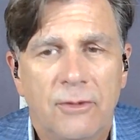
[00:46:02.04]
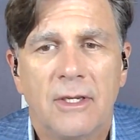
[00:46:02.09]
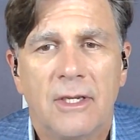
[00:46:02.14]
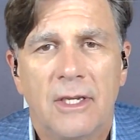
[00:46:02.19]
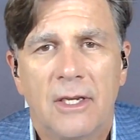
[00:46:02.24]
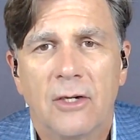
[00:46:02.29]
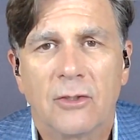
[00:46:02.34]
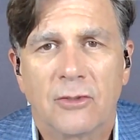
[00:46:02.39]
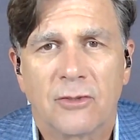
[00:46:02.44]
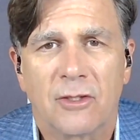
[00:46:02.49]

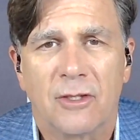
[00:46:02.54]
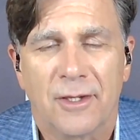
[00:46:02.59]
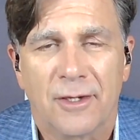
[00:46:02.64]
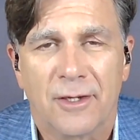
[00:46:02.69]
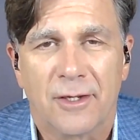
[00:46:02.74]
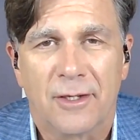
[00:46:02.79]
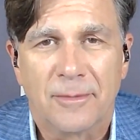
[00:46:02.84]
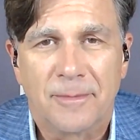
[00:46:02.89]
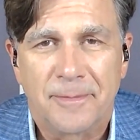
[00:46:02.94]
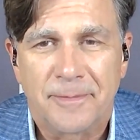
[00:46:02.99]
gears a
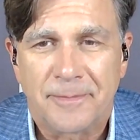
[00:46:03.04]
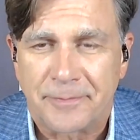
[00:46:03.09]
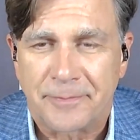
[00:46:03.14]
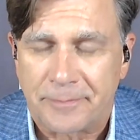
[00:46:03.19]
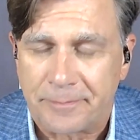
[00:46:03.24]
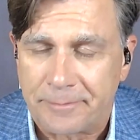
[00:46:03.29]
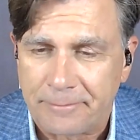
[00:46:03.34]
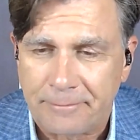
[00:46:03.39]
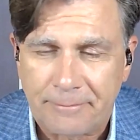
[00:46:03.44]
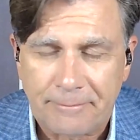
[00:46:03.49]
little,
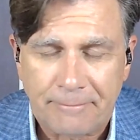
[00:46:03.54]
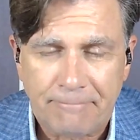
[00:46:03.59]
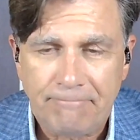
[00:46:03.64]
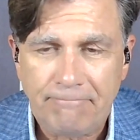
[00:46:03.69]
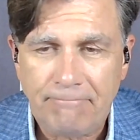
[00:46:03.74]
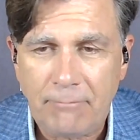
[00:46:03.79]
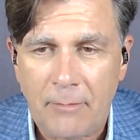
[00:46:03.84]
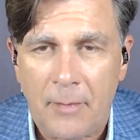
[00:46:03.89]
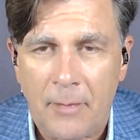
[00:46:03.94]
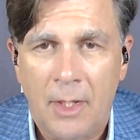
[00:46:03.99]

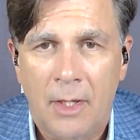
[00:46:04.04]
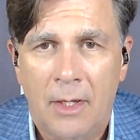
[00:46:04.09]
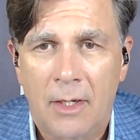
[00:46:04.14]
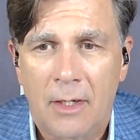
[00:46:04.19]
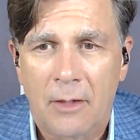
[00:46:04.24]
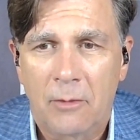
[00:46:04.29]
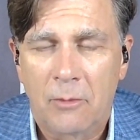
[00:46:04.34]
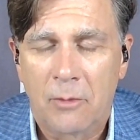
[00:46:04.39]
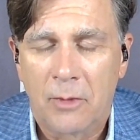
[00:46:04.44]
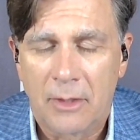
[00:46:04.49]

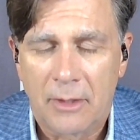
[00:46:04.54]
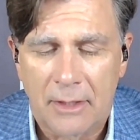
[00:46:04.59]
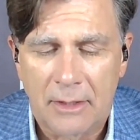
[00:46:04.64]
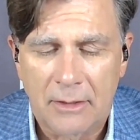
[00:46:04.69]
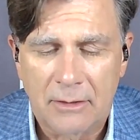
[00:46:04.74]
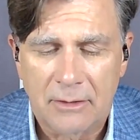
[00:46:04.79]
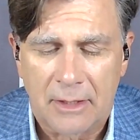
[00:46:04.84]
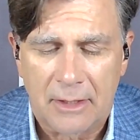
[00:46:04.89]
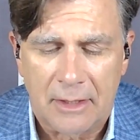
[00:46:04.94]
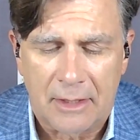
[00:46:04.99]
one of the things
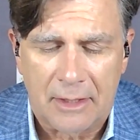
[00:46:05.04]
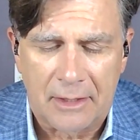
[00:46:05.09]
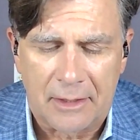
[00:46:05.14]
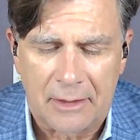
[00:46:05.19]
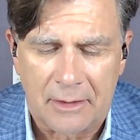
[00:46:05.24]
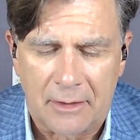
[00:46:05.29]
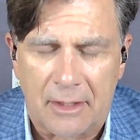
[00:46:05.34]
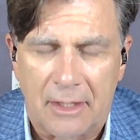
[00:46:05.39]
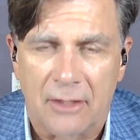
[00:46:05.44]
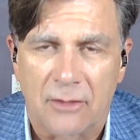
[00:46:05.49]
I like
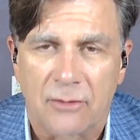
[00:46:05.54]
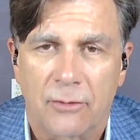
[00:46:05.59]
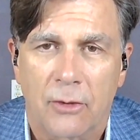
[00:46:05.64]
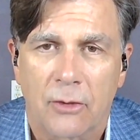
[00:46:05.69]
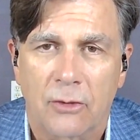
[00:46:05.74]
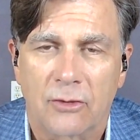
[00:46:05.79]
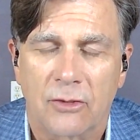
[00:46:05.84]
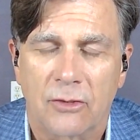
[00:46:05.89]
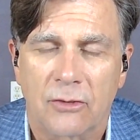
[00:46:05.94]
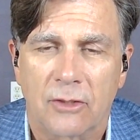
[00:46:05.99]
to ask
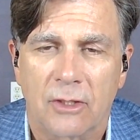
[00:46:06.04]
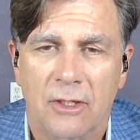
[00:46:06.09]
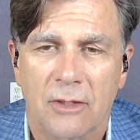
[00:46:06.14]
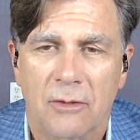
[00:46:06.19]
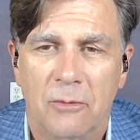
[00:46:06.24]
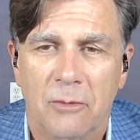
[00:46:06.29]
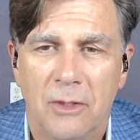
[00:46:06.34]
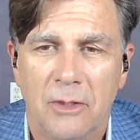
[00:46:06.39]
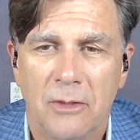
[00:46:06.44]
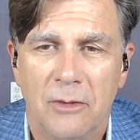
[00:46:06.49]
folks is
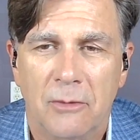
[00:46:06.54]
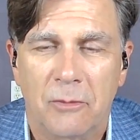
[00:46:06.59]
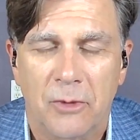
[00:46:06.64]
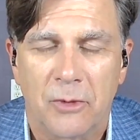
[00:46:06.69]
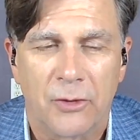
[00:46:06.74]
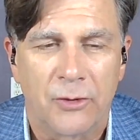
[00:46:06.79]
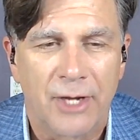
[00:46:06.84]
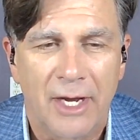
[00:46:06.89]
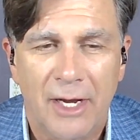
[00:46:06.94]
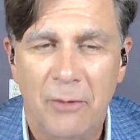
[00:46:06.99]
when
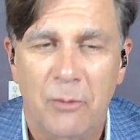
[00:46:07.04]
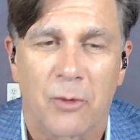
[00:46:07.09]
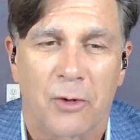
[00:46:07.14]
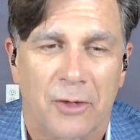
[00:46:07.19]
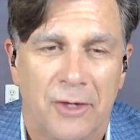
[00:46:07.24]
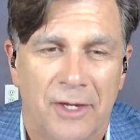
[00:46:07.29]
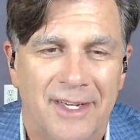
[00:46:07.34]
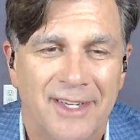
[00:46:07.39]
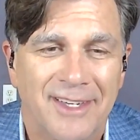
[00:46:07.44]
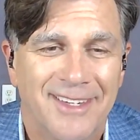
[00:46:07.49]
you're not
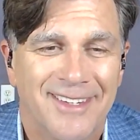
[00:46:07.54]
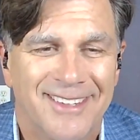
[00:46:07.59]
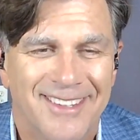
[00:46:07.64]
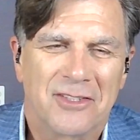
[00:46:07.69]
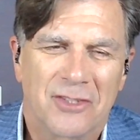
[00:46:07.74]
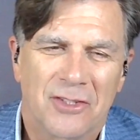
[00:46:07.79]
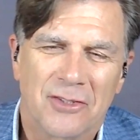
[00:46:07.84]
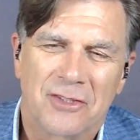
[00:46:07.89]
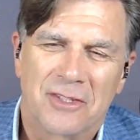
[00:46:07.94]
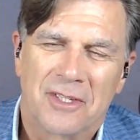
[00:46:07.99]
working,
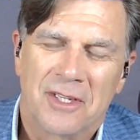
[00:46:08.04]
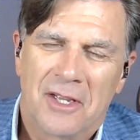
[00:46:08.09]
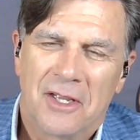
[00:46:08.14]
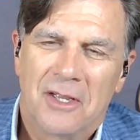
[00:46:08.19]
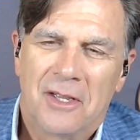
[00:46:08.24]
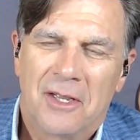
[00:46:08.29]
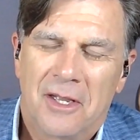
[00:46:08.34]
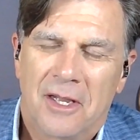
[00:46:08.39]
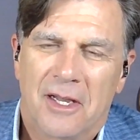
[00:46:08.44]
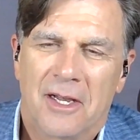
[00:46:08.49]

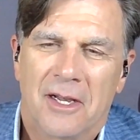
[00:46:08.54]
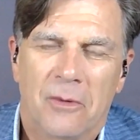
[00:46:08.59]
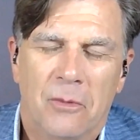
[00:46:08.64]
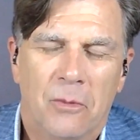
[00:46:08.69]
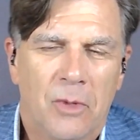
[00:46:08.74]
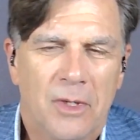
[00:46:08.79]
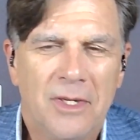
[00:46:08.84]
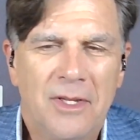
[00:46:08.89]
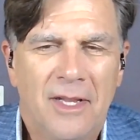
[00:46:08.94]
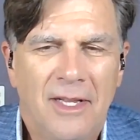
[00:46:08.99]

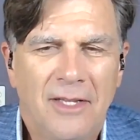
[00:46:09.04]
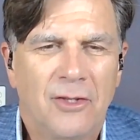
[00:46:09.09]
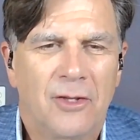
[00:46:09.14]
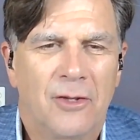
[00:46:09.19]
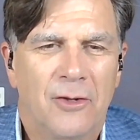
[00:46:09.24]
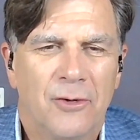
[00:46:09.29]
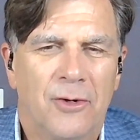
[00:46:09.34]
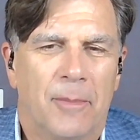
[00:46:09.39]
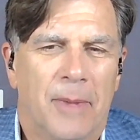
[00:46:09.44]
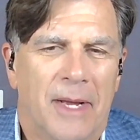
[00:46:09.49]
what do you like to
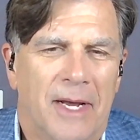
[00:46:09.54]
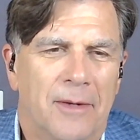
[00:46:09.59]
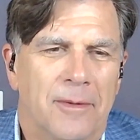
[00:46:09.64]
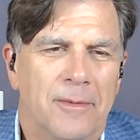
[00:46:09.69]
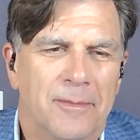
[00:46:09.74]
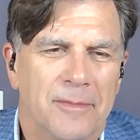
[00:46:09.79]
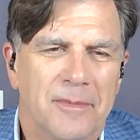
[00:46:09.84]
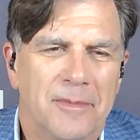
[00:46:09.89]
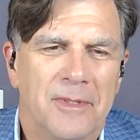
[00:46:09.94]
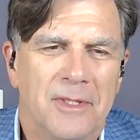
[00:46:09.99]
learn about?
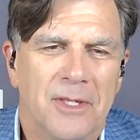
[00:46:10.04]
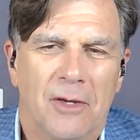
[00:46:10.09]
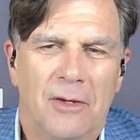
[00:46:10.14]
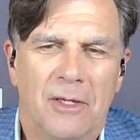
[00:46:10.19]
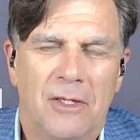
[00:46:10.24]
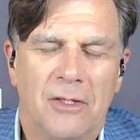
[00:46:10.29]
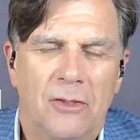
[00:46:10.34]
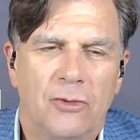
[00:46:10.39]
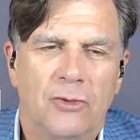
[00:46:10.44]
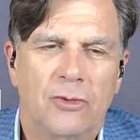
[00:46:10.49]
I
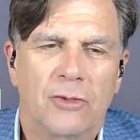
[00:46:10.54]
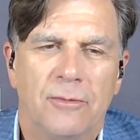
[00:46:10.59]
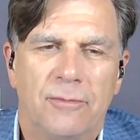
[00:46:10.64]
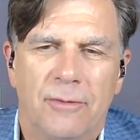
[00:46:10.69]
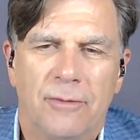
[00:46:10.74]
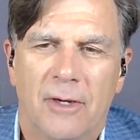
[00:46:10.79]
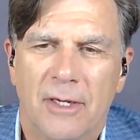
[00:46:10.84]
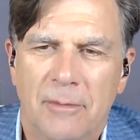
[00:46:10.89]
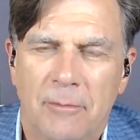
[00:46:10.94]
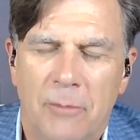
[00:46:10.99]
usually
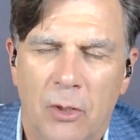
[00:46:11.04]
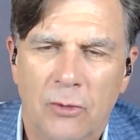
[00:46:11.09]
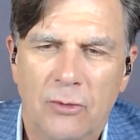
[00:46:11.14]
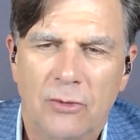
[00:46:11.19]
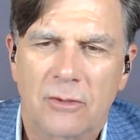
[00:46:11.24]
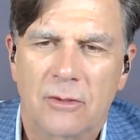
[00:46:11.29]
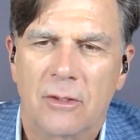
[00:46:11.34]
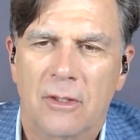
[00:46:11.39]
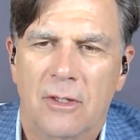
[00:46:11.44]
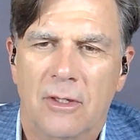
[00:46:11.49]
find
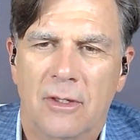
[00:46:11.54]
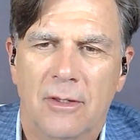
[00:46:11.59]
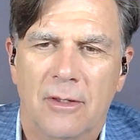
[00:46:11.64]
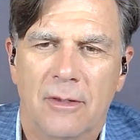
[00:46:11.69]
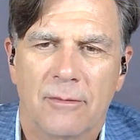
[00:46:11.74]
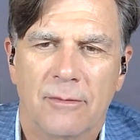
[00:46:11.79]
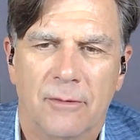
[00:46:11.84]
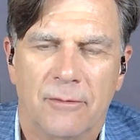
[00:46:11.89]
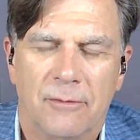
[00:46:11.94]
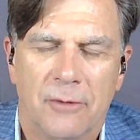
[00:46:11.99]
most
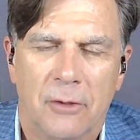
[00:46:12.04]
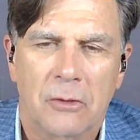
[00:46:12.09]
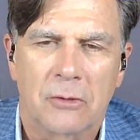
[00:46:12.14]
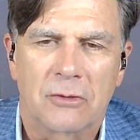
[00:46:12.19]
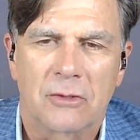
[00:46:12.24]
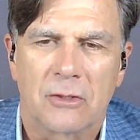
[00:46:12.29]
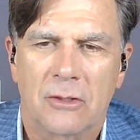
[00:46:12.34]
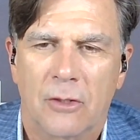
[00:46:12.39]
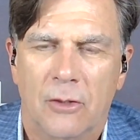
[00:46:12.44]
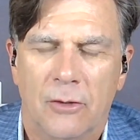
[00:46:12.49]
of the folks
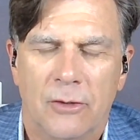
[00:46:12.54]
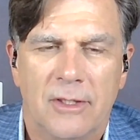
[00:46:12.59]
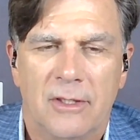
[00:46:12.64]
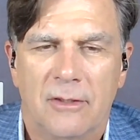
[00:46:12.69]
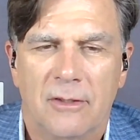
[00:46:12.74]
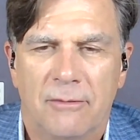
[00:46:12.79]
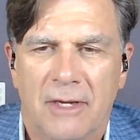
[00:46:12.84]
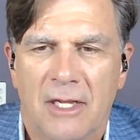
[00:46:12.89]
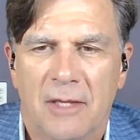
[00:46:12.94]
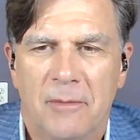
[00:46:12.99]
in learning and
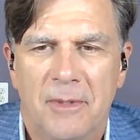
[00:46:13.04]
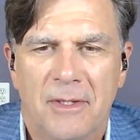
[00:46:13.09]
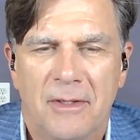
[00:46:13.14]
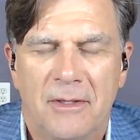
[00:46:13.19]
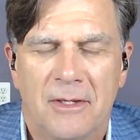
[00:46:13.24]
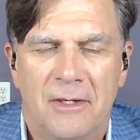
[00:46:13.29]
development,